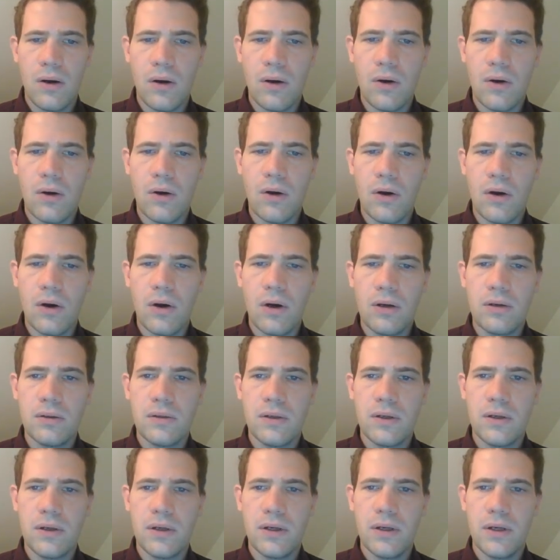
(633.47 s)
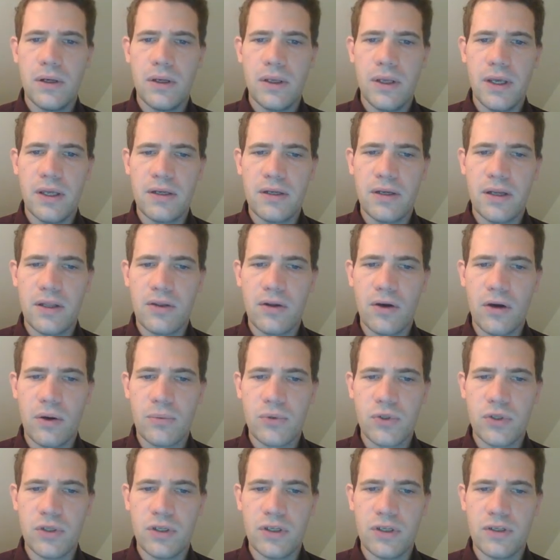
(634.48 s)
Or yet another
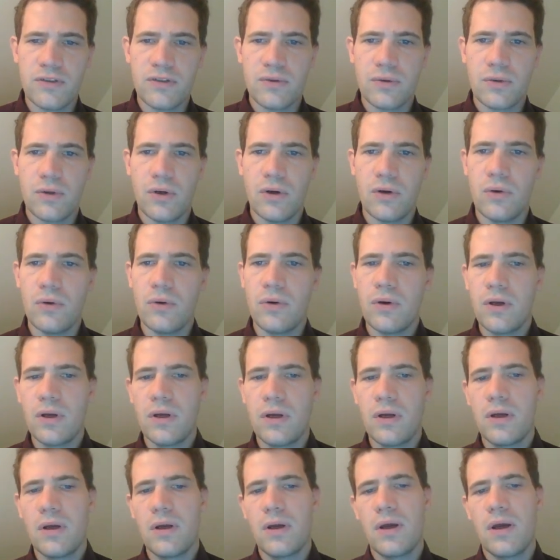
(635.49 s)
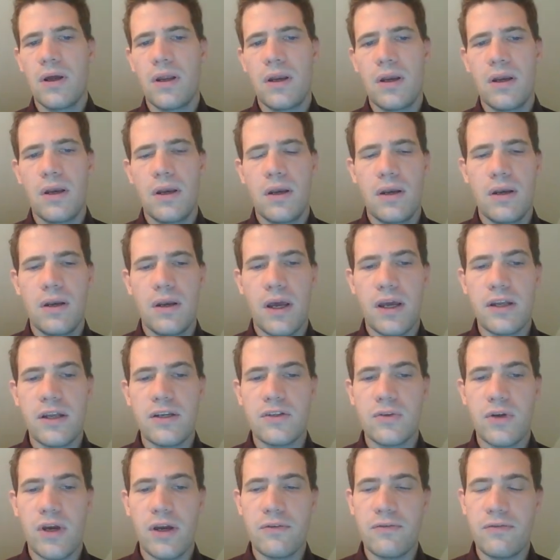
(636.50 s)
option is to go knight
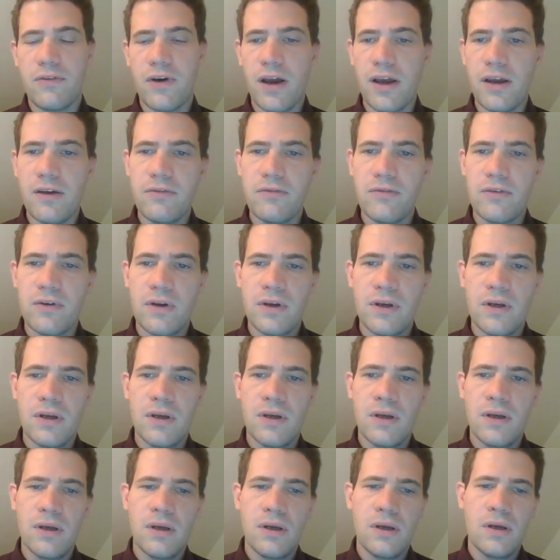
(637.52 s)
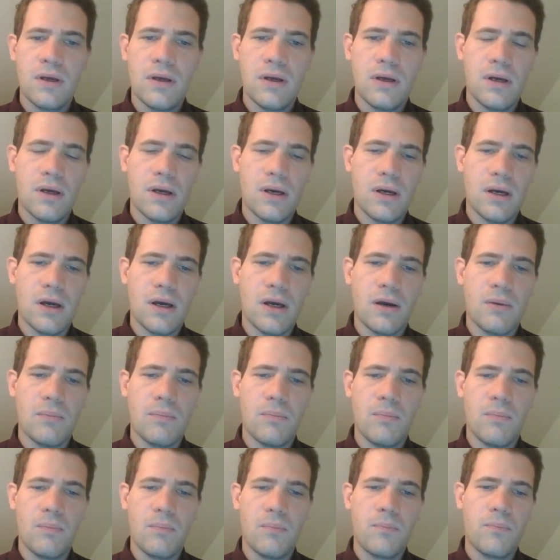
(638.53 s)
to f5.
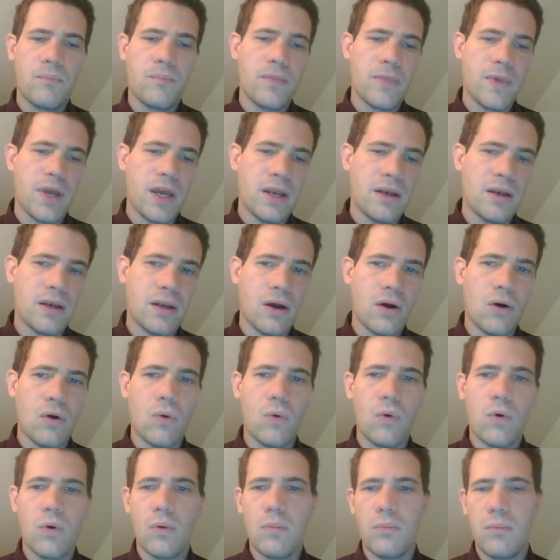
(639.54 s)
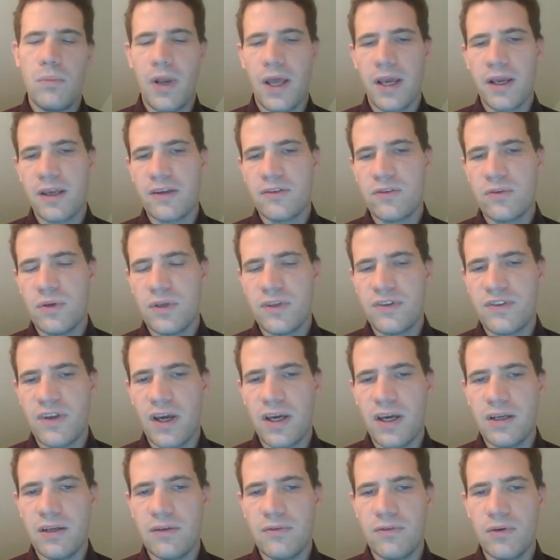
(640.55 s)
And now black has to
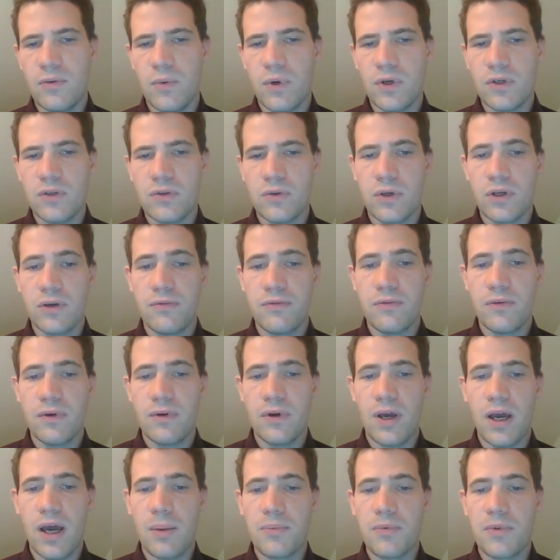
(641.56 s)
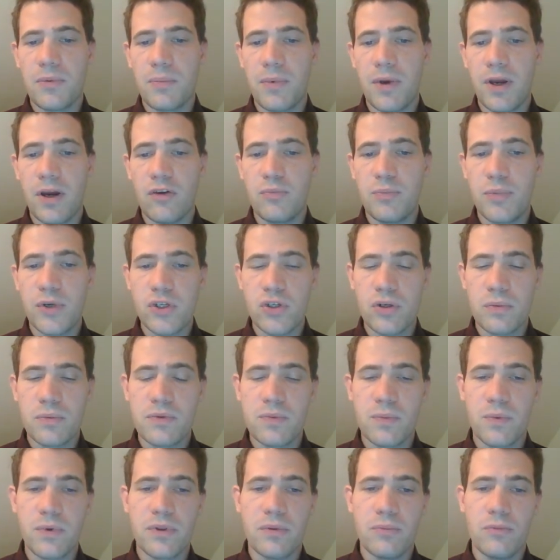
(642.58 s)
decide if you want to give up the pair of
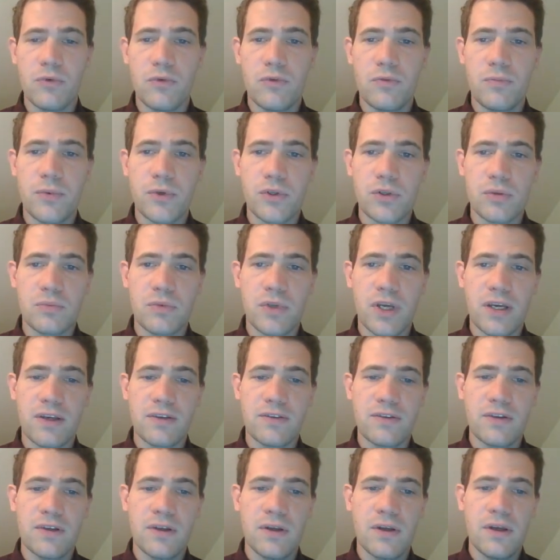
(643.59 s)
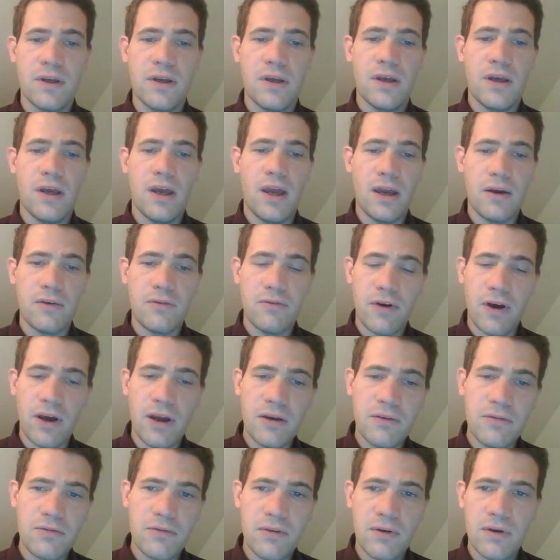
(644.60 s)
bishops with the move bishop takes
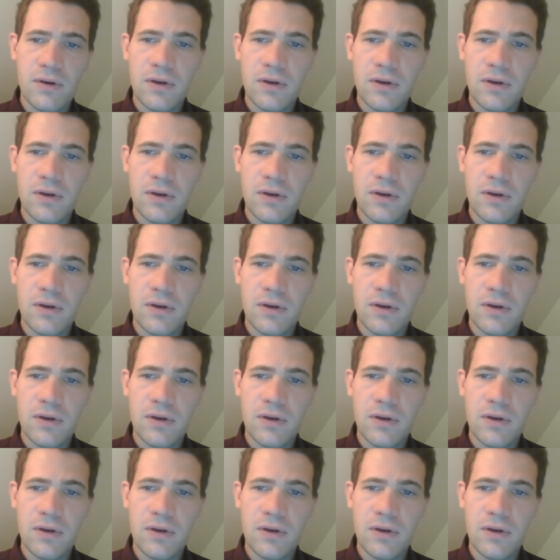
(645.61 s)
f5